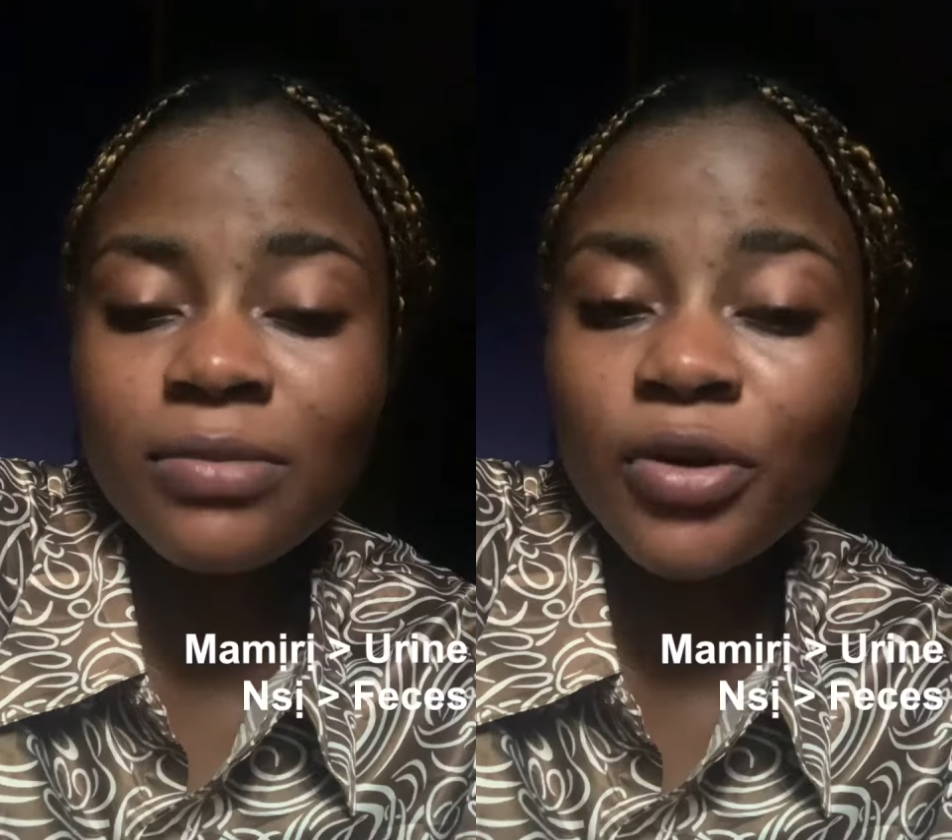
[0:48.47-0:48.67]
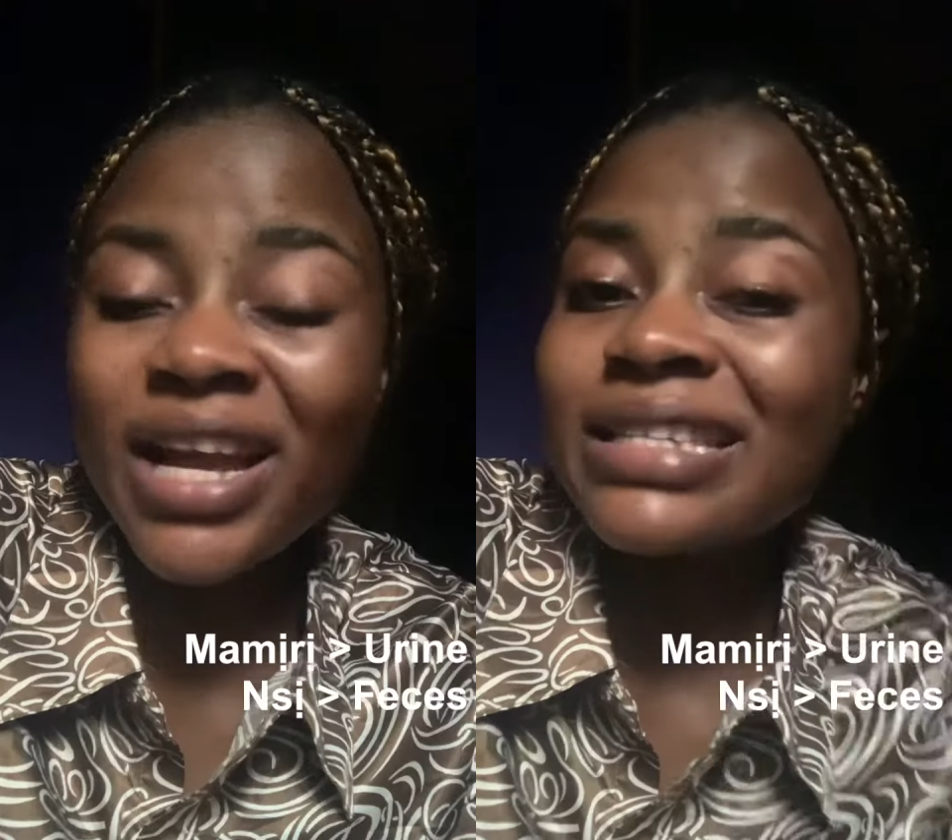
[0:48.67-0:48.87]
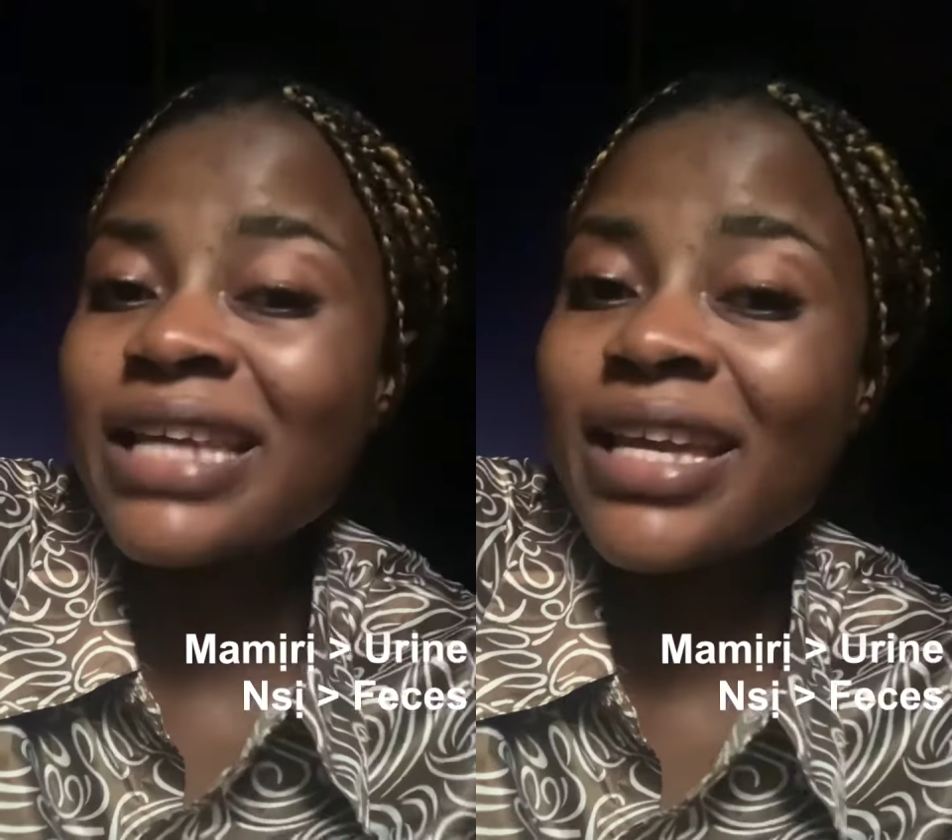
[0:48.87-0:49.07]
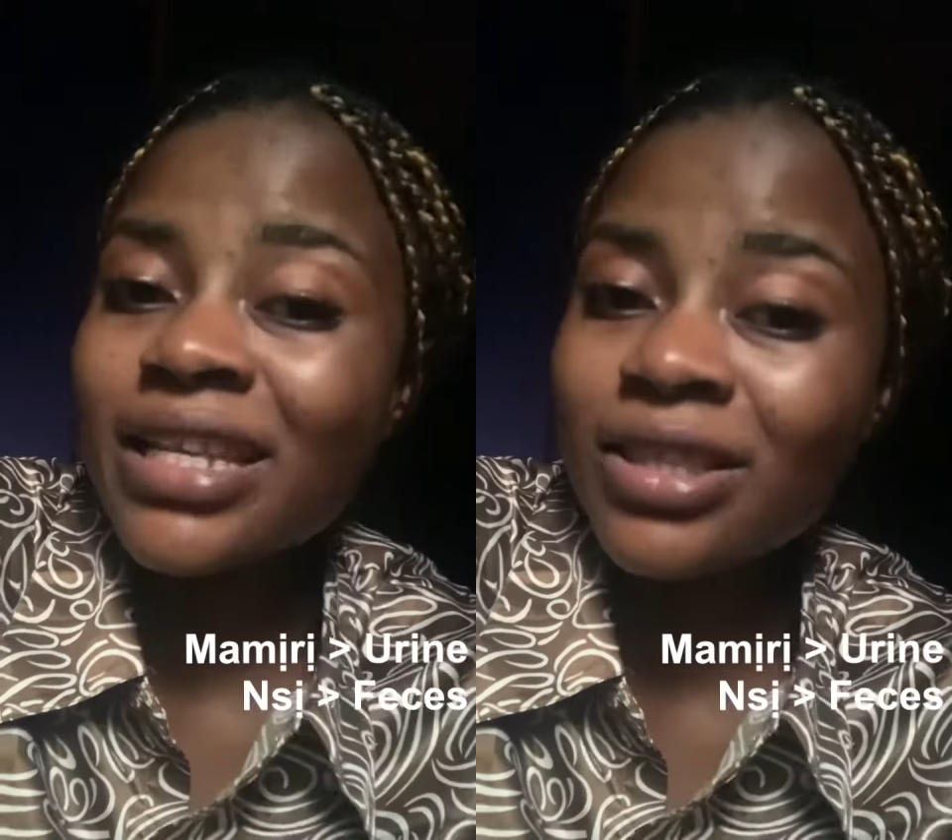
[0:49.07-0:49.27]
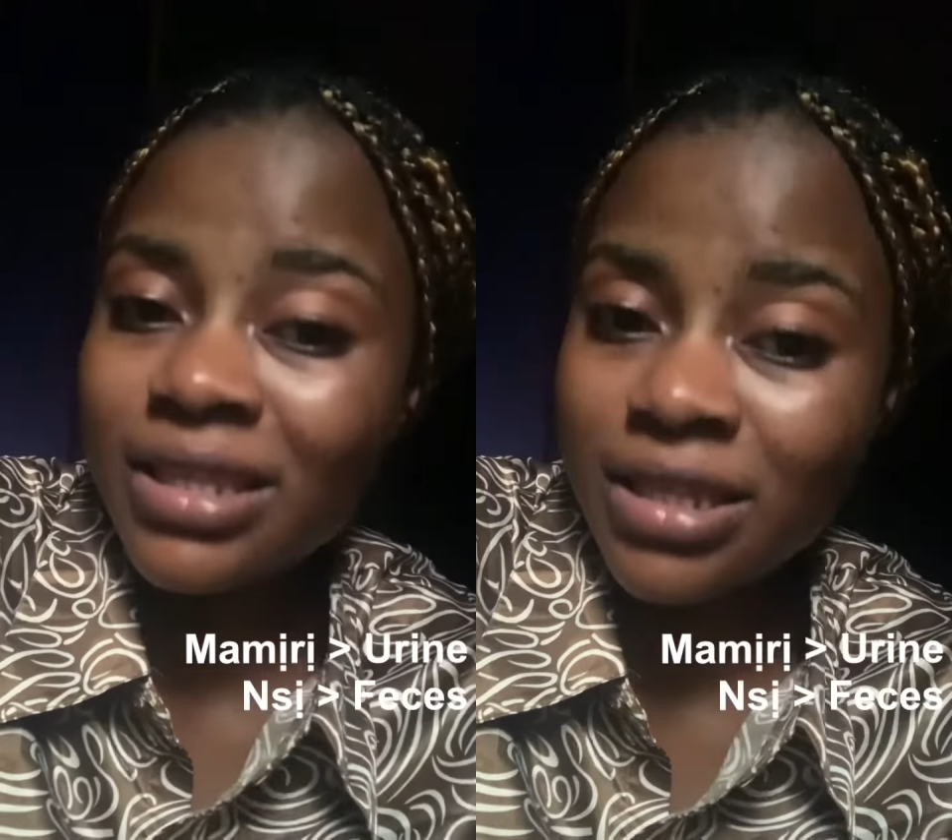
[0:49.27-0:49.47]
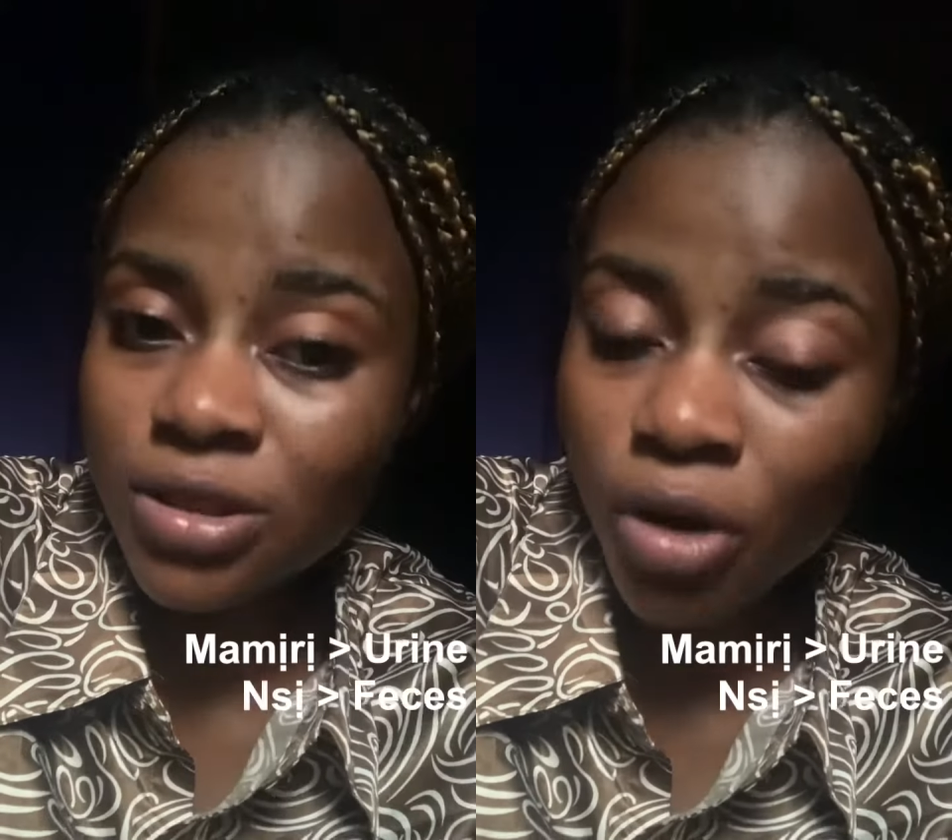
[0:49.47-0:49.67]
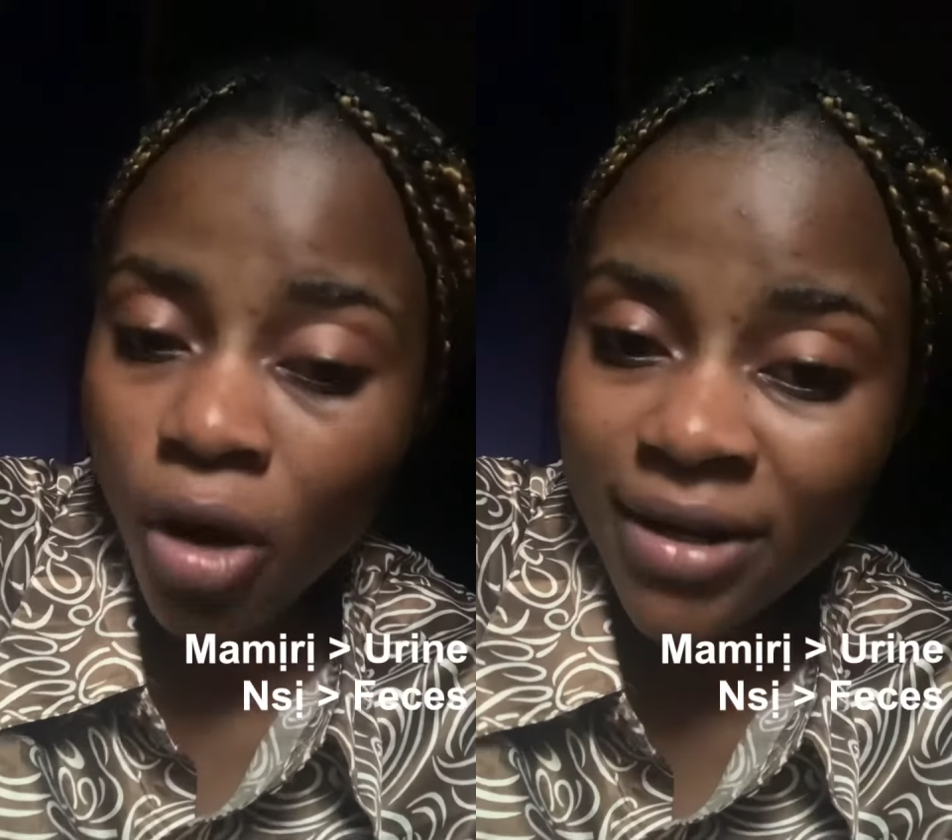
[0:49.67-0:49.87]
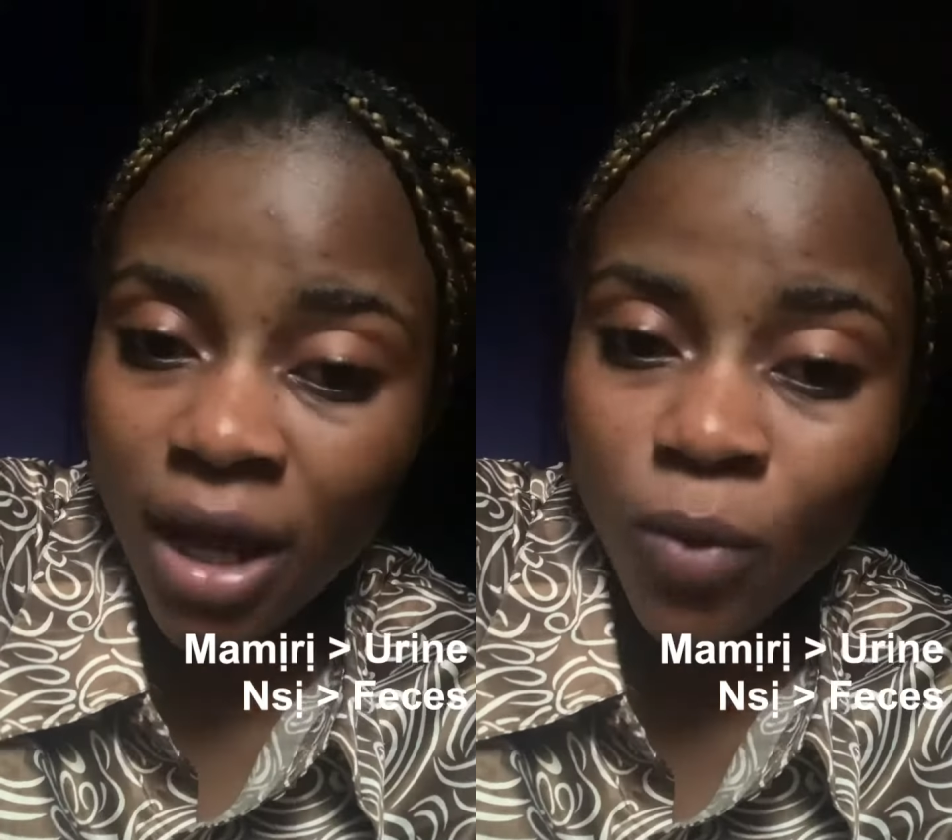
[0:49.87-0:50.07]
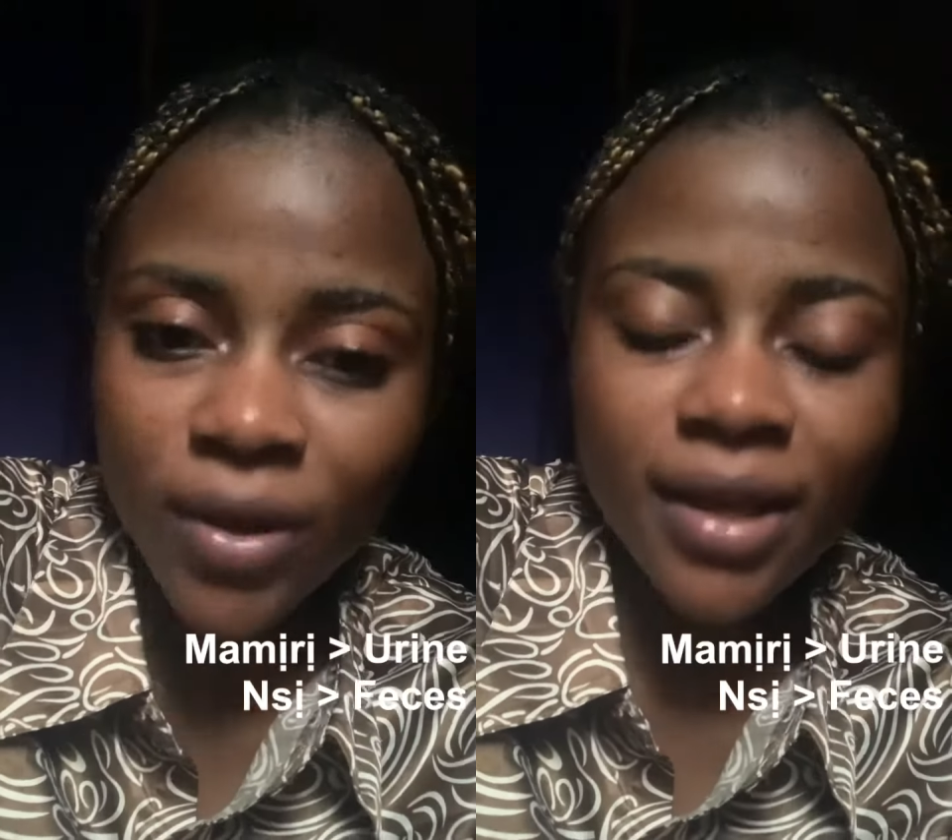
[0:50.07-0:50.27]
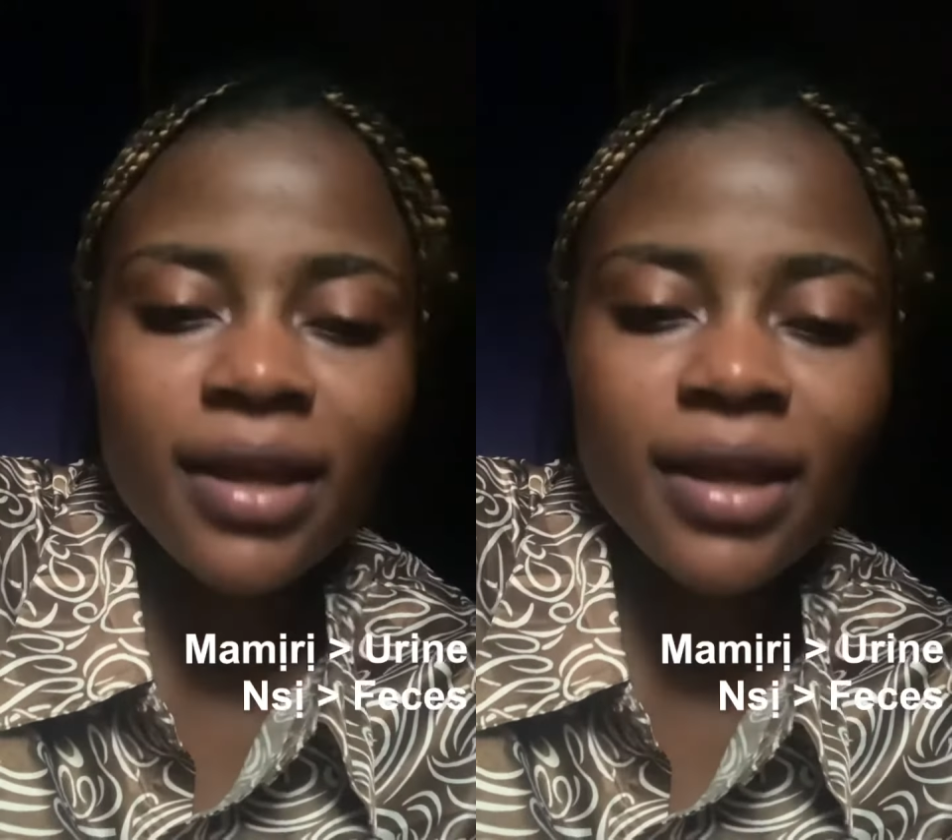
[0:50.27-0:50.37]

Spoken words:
you can say in this other way.